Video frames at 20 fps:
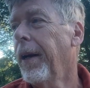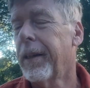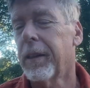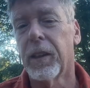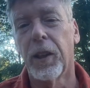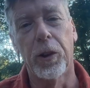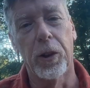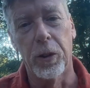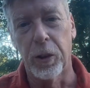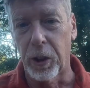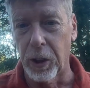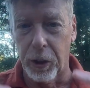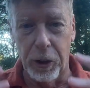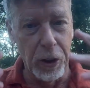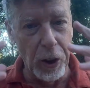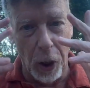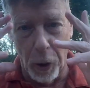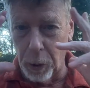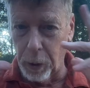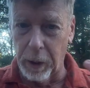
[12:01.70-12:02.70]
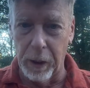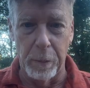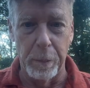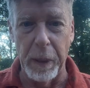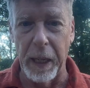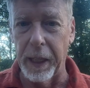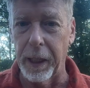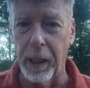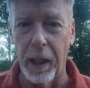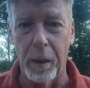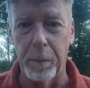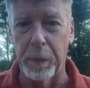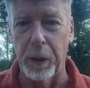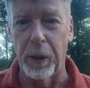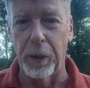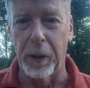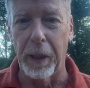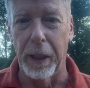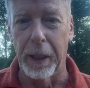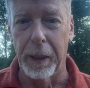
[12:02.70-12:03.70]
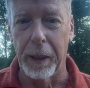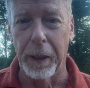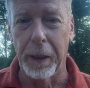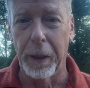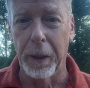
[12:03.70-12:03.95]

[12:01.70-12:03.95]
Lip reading: Those are just totally made up, okay?